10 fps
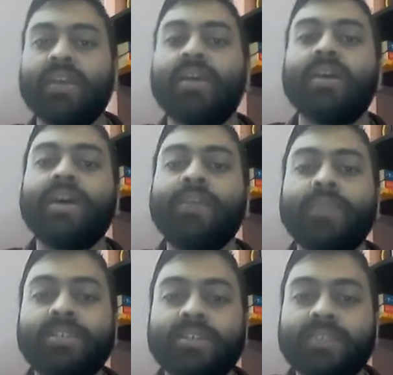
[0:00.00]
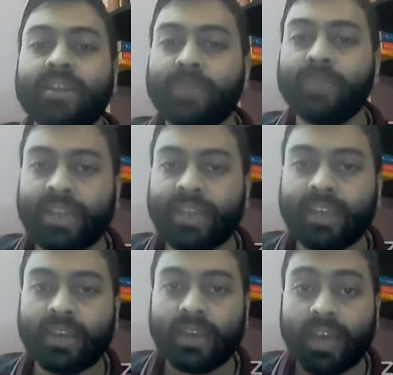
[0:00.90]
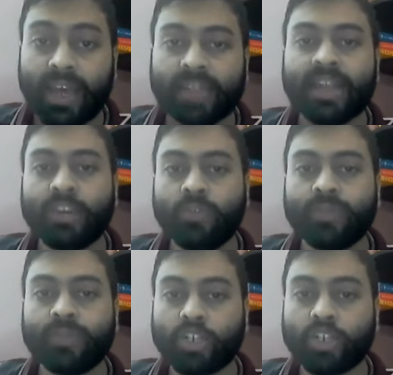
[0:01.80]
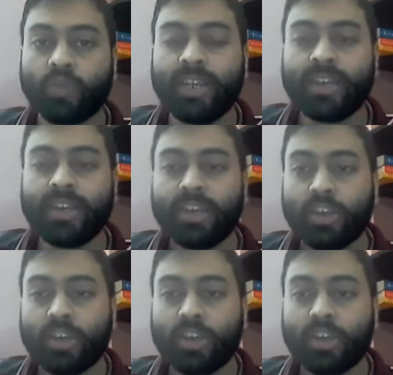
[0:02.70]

annual general meeting, and that too virtually.